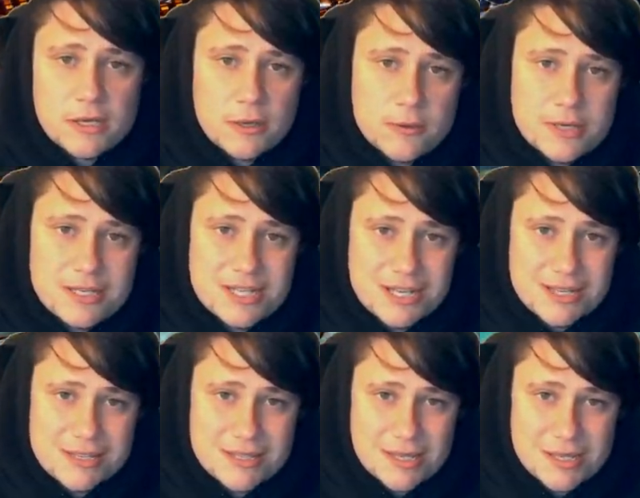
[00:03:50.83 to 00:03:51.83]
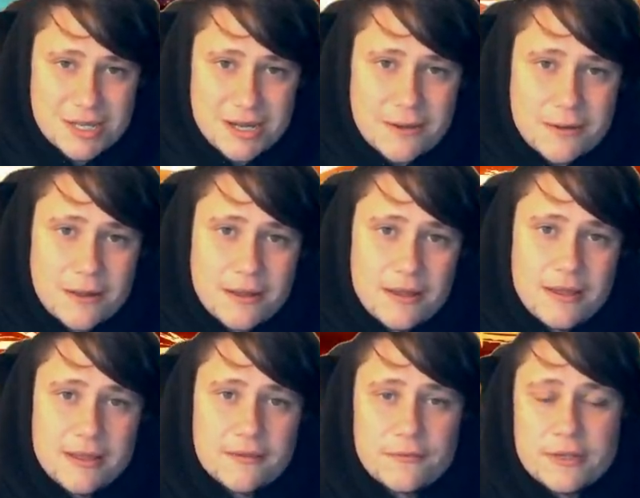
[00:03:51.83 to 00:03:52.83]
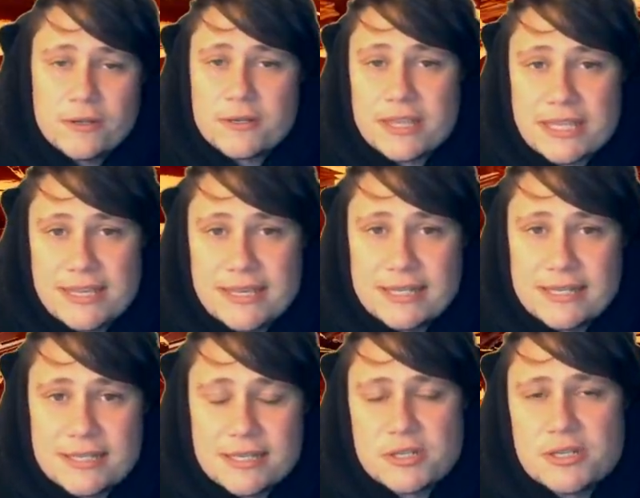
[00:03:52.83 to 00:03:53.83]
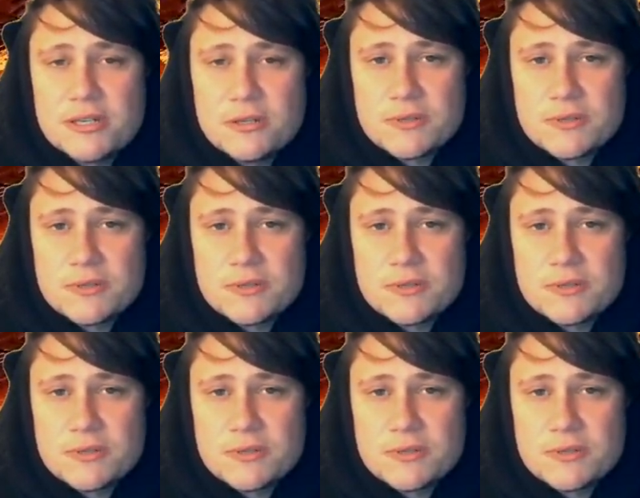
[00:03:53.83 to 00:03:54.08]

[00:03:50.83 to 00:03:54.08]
go in and check the section out. If we look at the healer section,